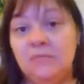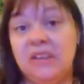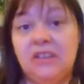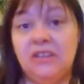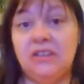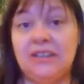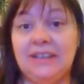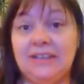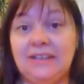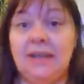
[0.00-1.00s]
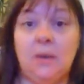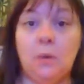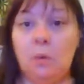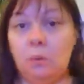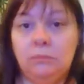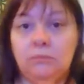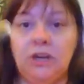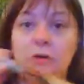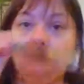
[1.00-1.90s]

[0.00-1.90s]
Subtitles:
you can easily, you know,